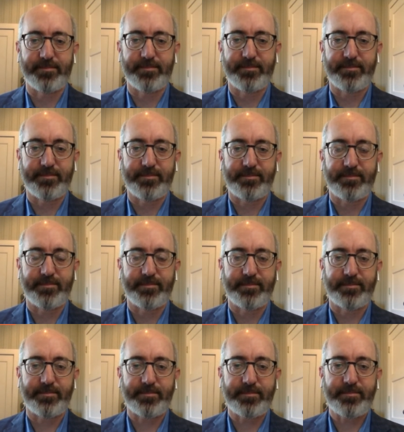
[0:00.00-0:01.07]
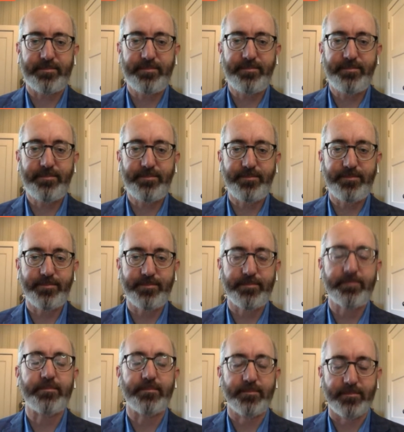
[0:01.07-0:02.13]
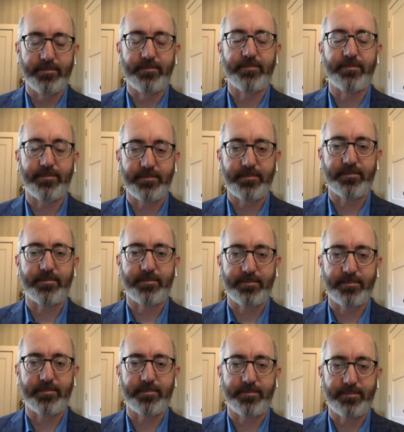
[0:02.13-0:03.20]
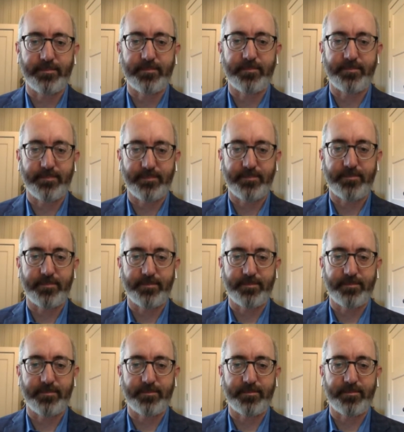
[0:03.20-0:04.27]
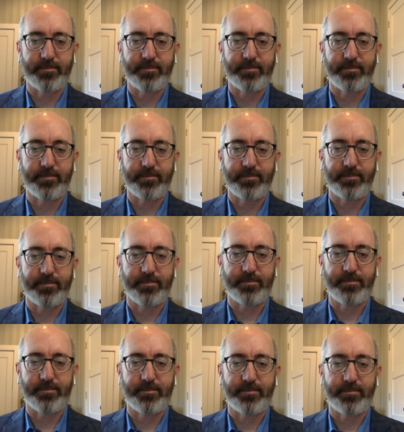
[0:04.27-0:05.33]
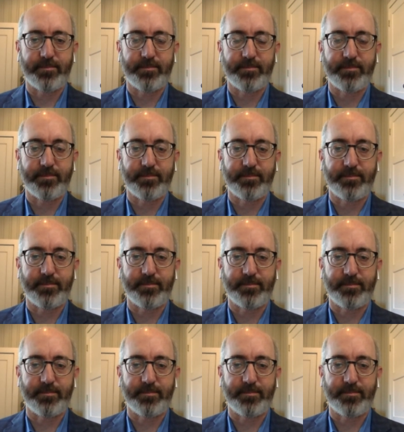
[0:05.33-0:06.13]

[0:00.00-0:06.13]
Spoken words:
This person isn't speaking.